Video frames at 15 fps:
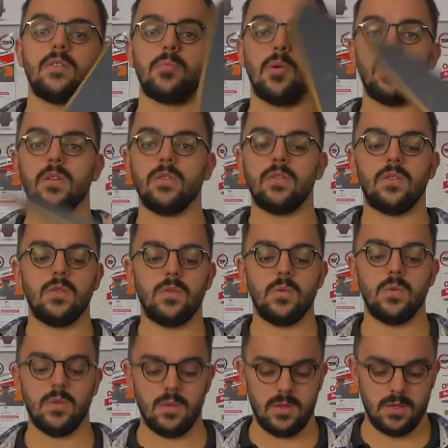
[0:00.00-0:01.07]
to put
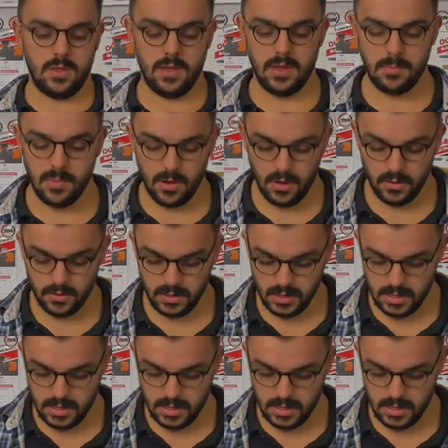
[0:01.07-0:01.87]
onto the board,